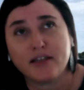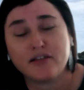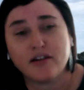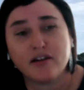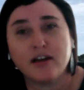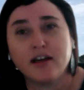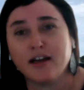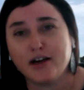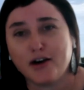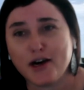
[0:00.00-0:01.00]
So
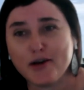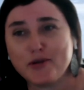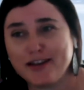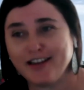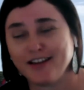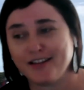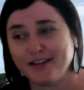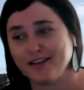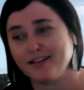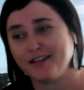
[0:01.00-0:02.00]
I would think
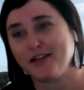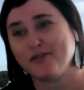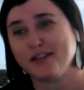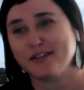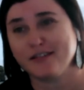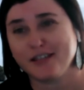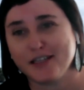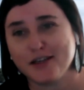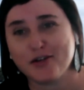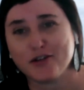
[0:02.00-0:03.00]
that even
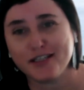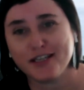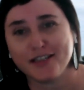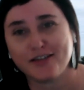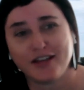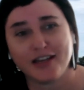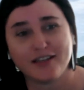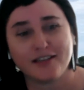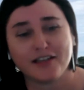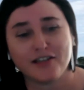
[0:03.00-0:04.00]
in the context of a
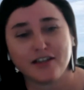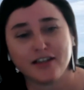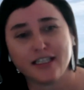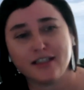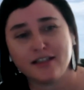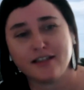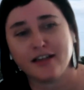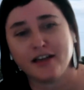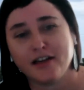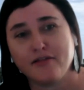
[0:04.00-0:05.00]
guest lecture, it's
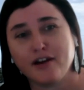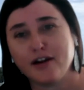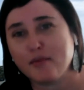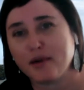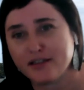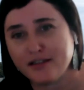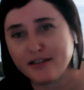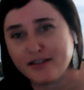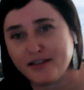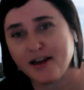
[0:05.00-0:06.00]
very much the
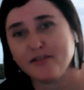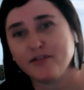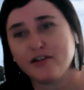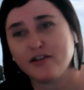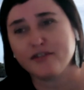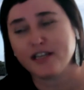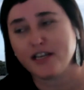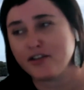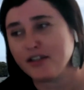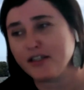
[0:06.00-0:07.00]
start of the
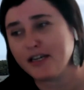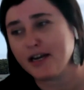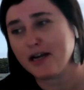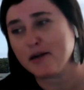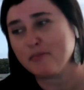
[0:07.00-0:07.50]
conversation.